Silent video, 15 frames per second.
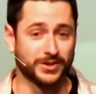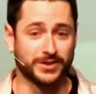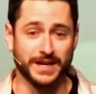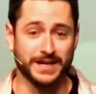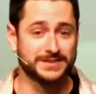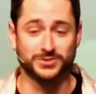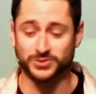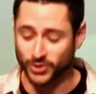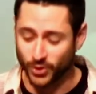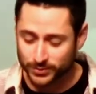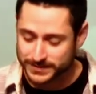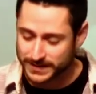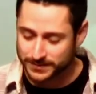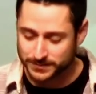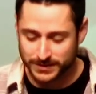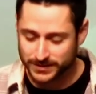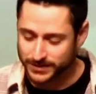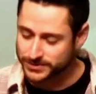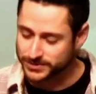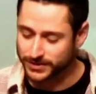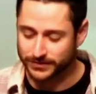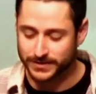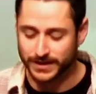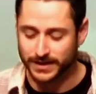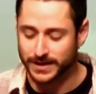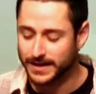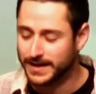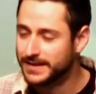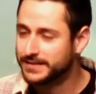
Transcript: okay? So don't take me to your trivia.